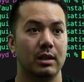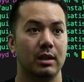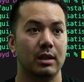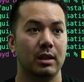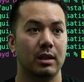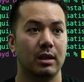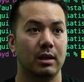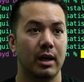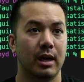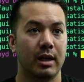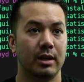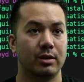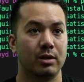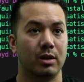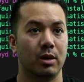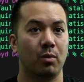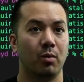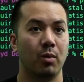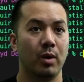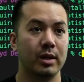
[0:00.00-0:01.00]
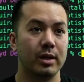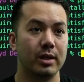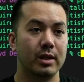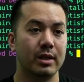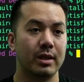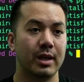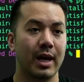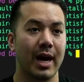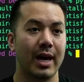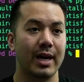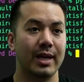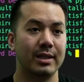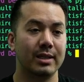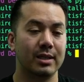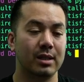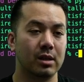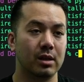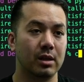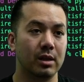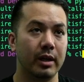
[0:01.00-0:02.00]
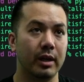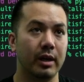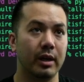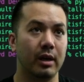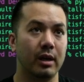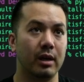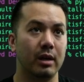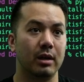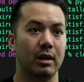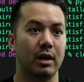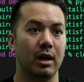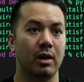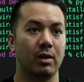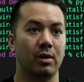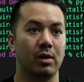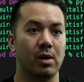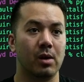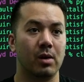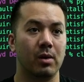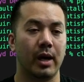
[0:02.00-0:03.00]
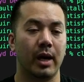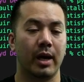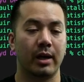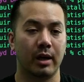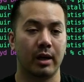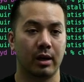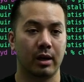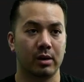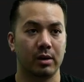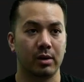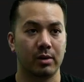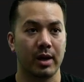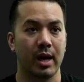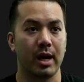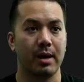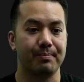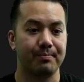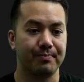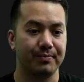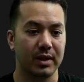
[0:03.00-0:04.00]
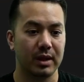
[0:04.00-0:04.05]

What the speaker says: And so once that is clear, I'll go ahead and clear that.